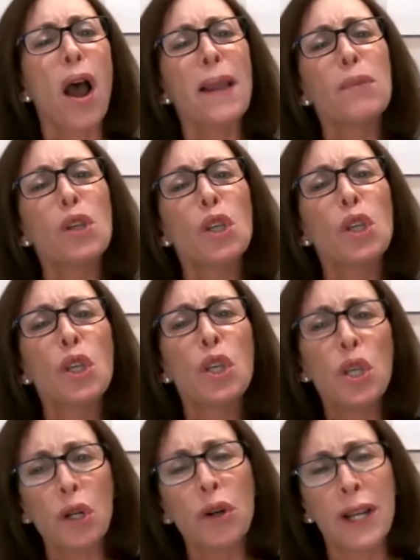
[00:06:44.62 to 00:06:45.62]
I'm
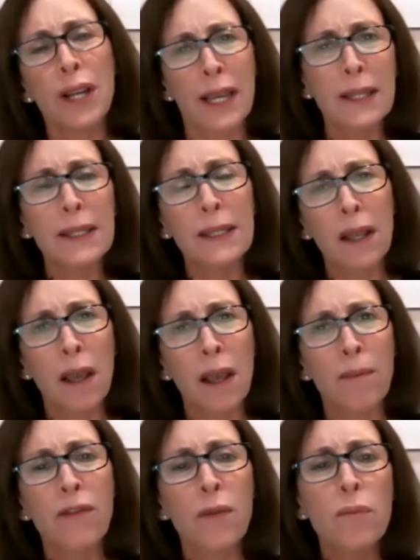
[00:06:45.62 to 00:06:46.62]
curious
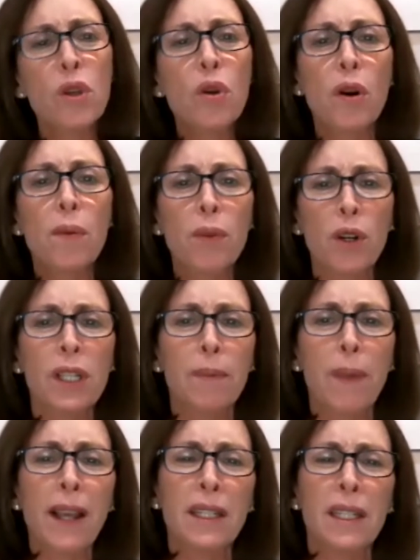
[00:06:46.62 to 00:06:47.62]
from your
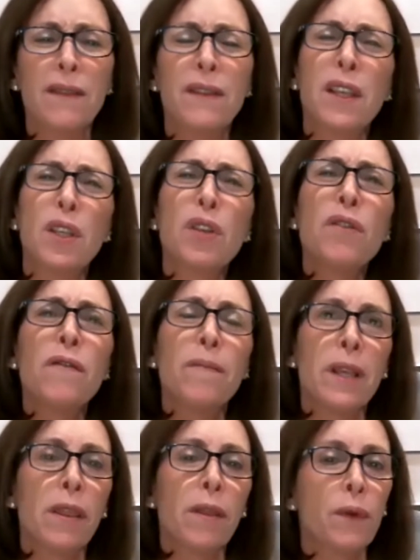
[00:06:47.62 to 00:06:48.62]
perspective that you've
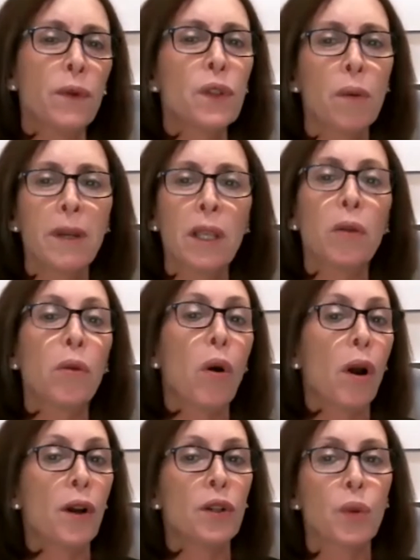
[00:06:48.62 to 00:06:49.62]
been through so many
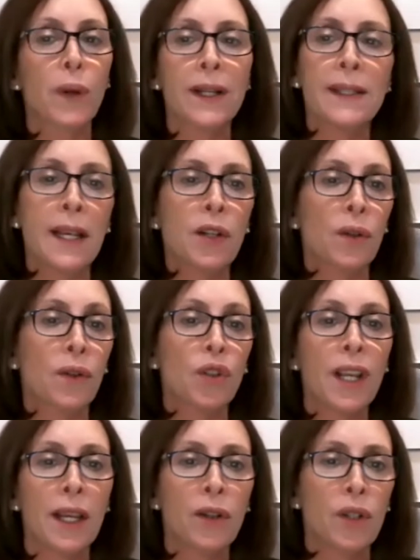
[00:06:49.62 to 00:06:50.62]
large organizational
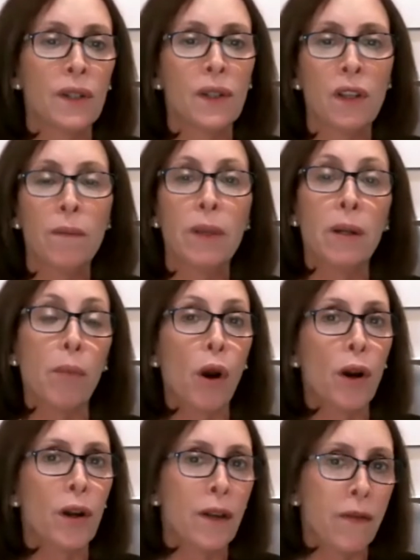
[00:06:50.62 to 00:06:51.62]
changes that you've been a
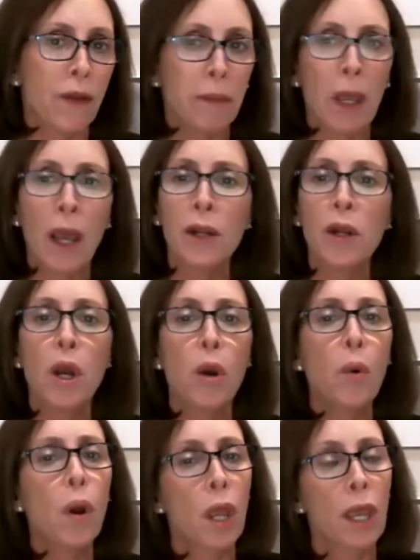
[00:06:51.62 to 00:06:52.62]
part of. I
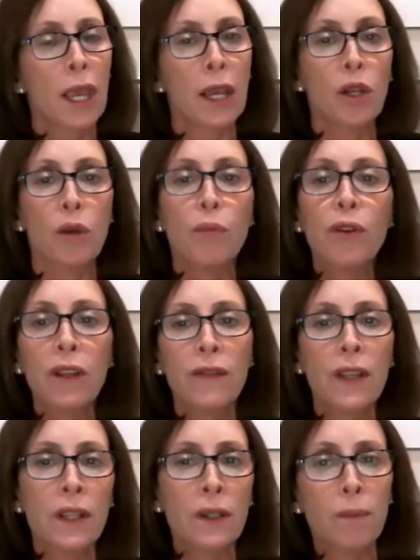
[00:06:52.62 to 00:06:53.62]
know in your
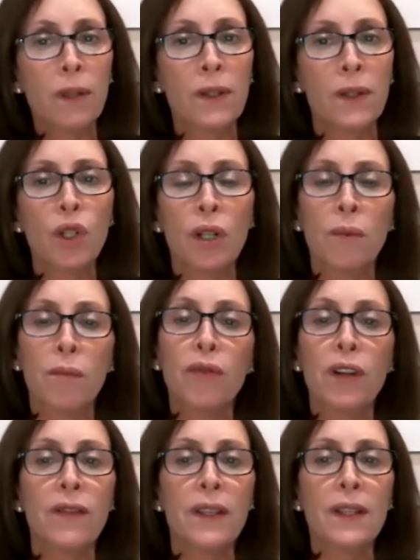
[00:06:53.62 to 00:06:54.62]
previous position,
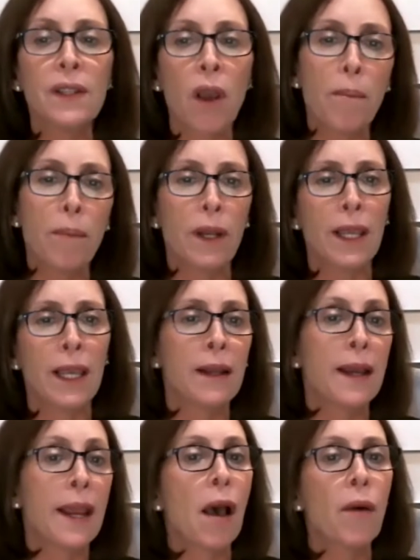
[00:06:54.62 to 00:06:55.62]
previous company,
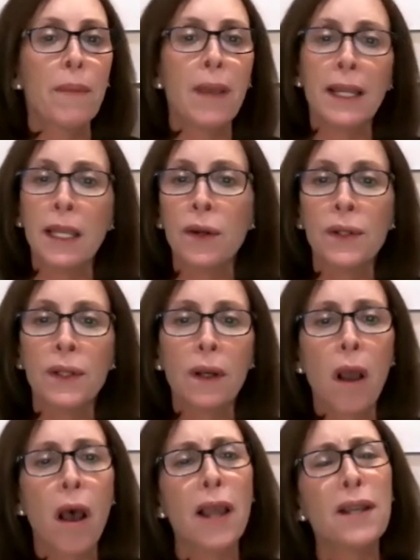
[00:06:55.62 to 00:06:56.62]
and now many years at
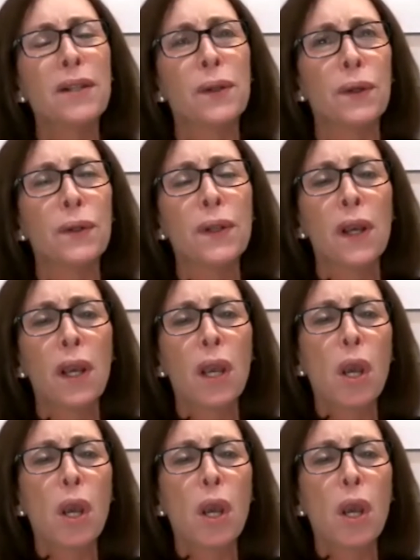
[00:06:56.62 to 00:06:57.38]
Kaiser's,